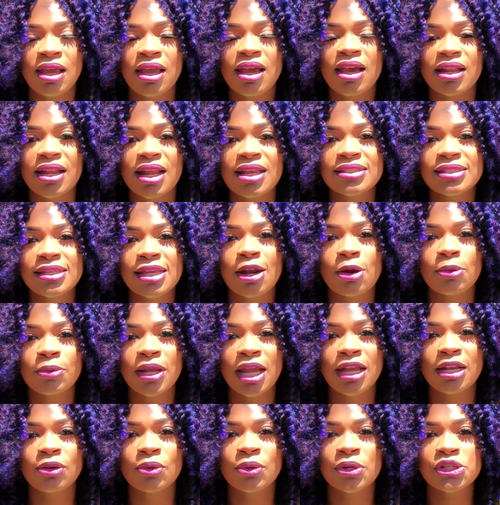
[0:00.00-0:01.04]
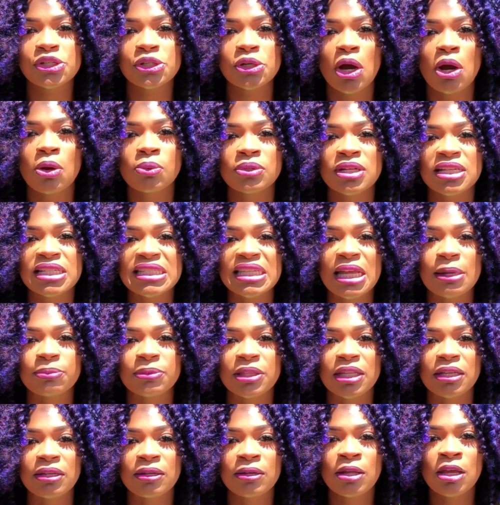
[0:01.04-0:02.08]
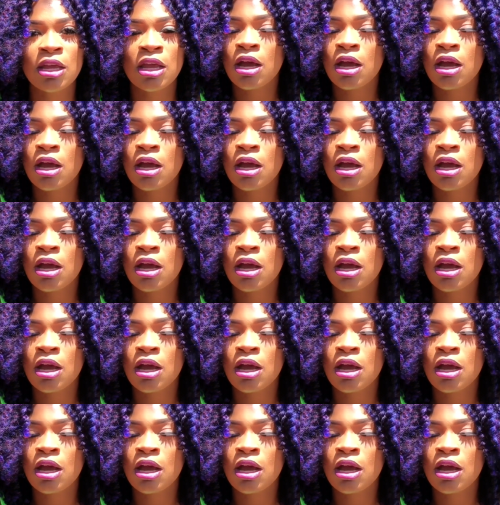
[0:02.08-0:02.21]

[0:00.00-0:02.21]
And I said, okay, Lord, you're on to something.